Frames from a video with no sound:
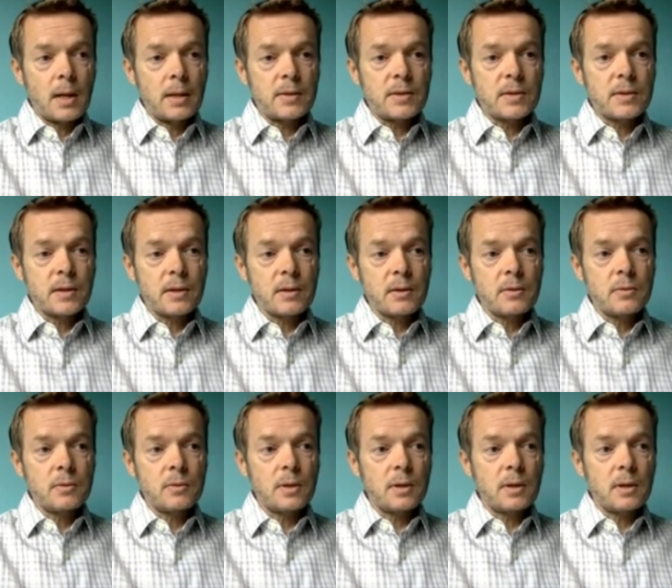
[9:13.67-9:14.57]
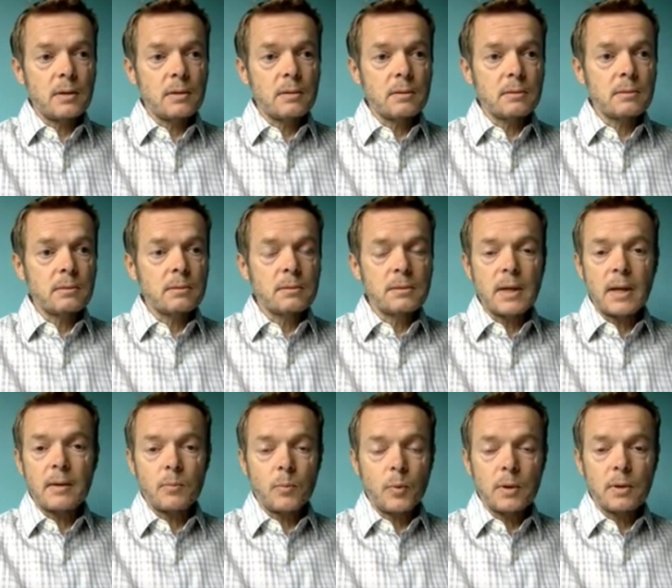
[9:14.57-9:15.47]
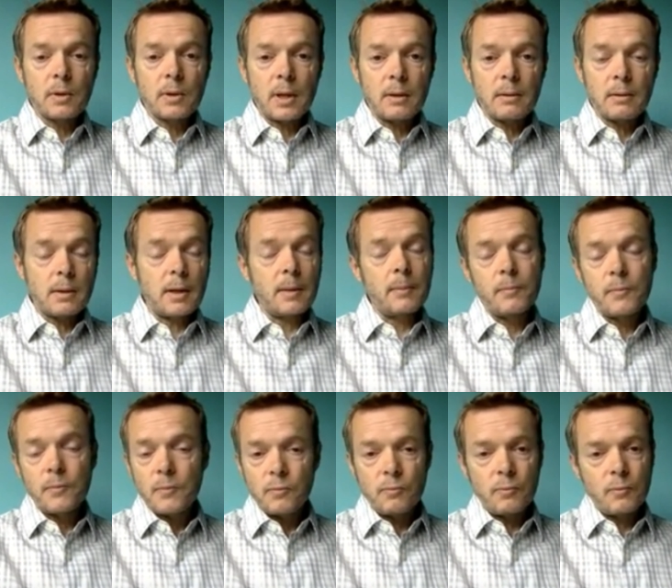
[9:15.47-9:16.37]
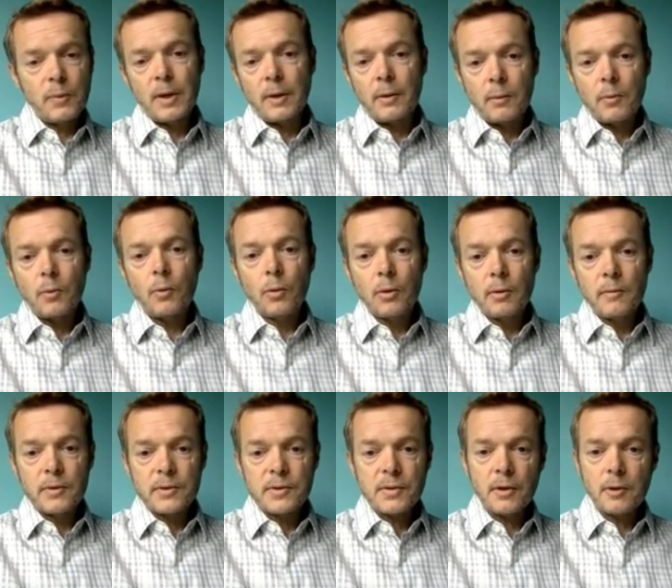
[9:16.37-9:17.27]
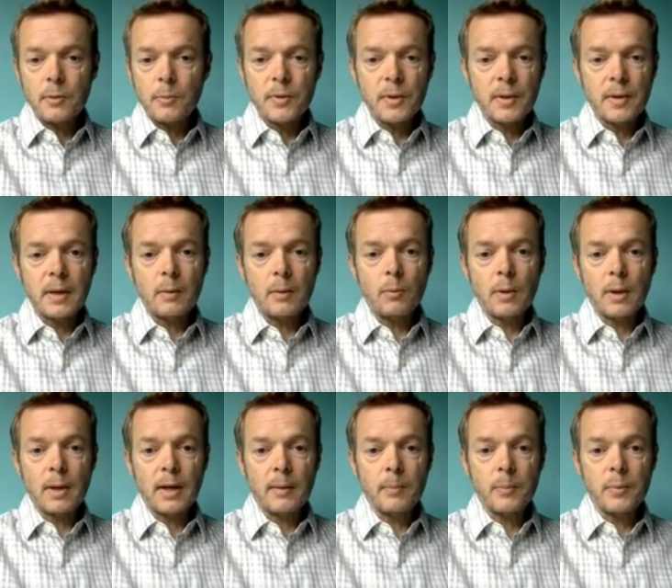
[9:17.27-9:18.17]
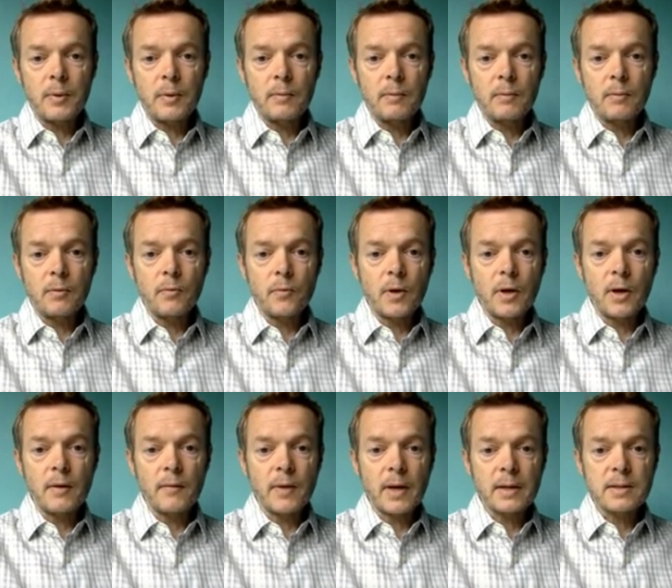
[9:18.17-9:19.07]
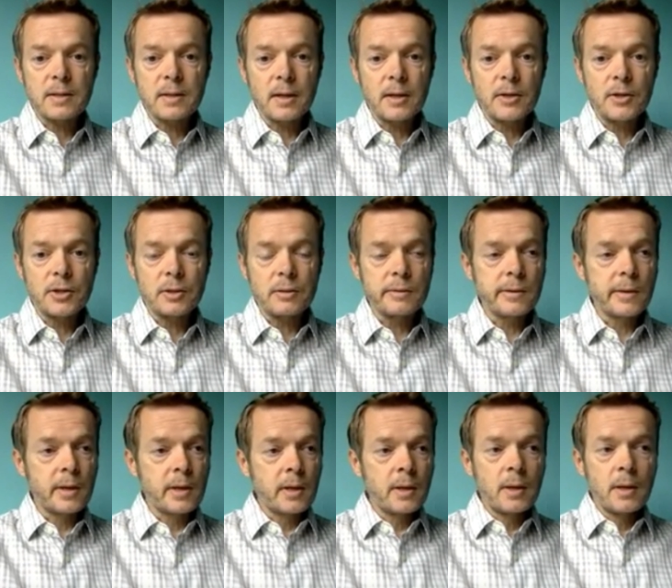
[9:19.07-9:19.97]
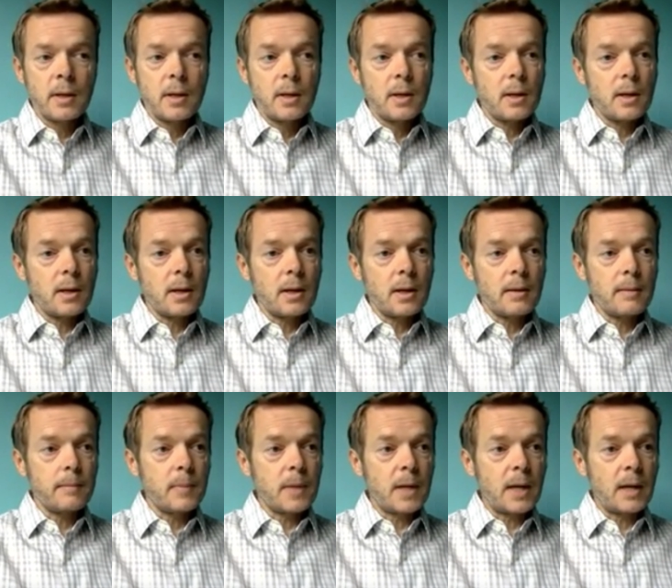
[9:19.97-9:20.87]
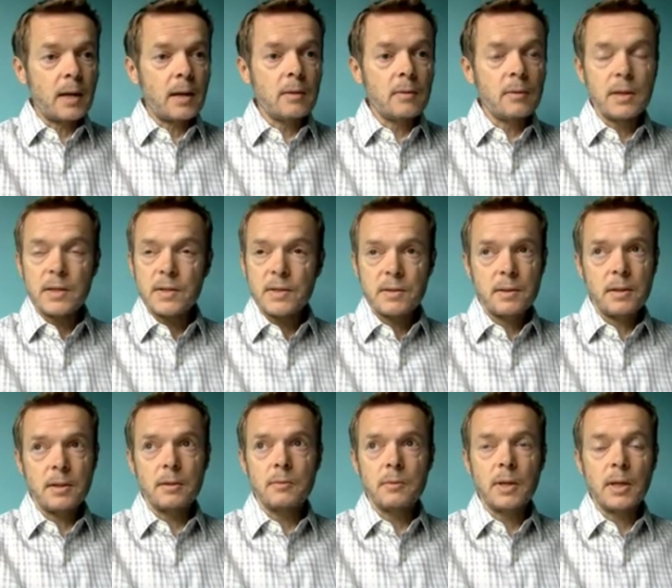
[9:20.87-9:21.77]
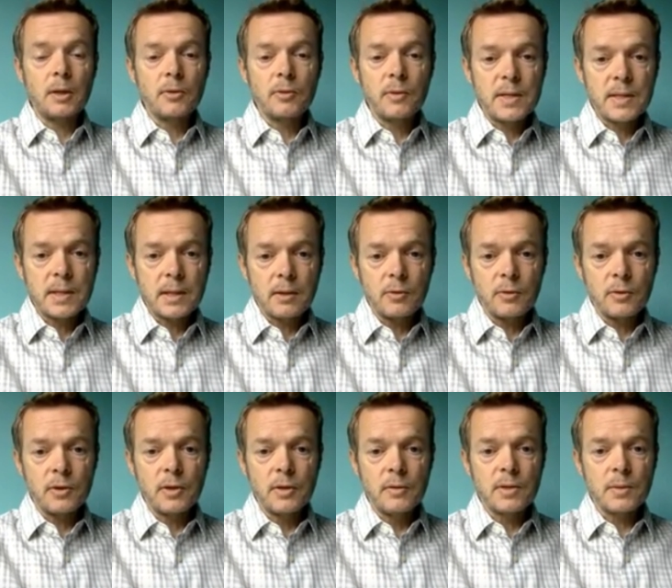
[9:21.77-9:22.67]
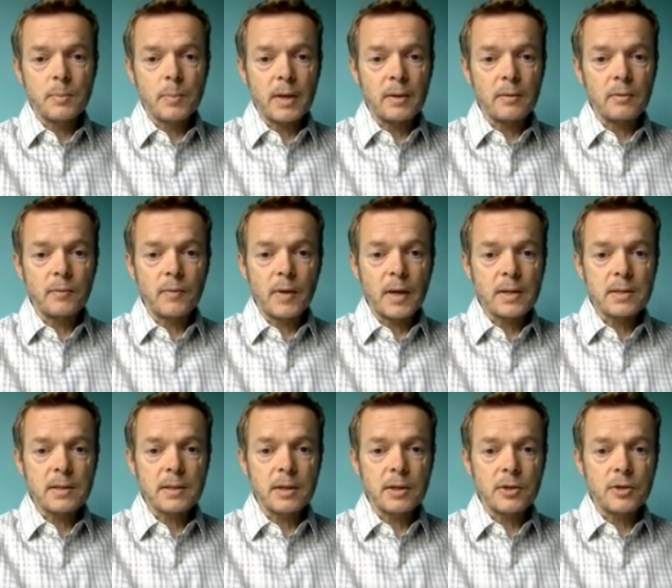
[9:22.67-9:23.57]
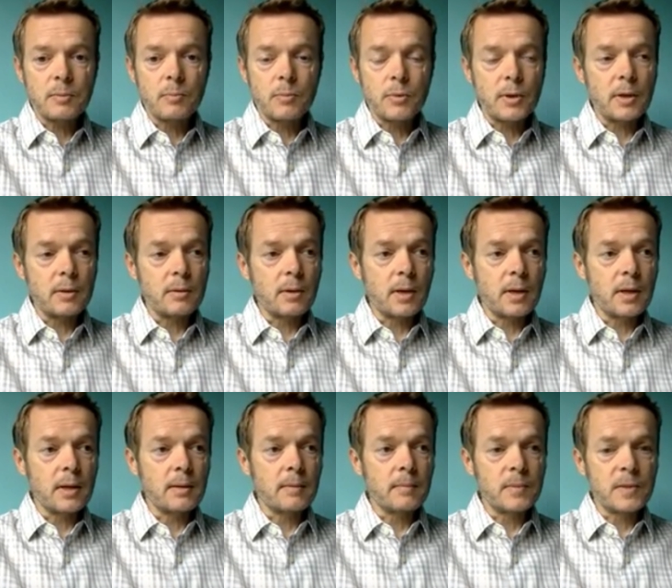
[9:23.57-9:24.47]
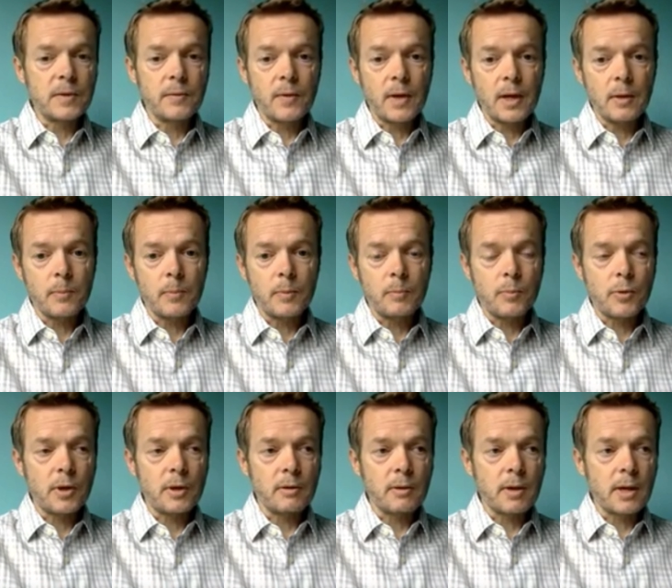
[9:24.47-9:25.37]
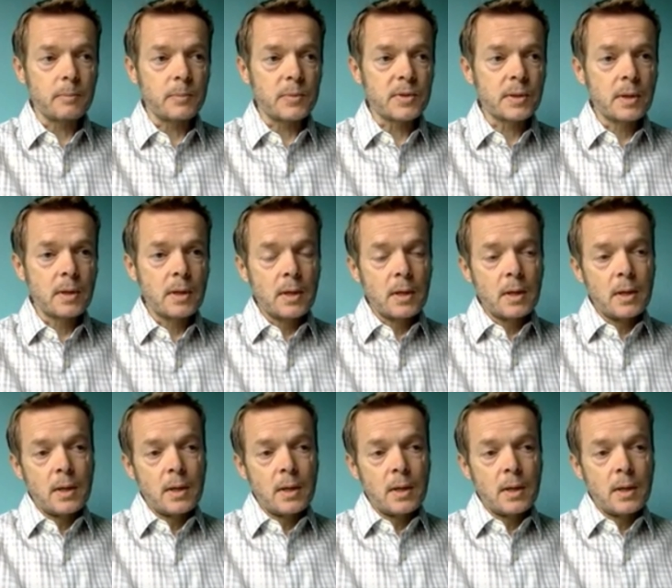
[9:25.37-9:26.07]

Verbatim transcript: and so that will, um, you know, all of mm. us hope that that will happen via vaccination. Um, and there's, you know, increasing good news about the vaccination pro, um, development programs.